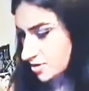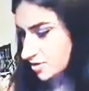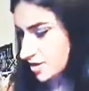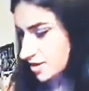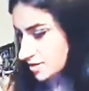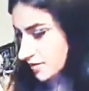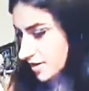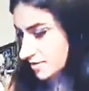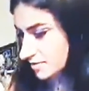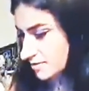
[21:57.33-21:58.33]
That's
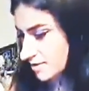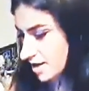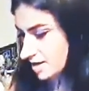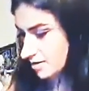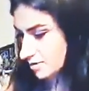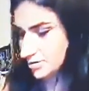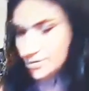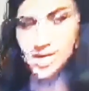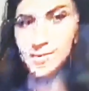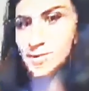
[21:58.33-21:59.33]
fine. I agree with your
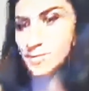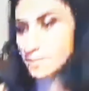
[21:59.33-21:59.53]
statement.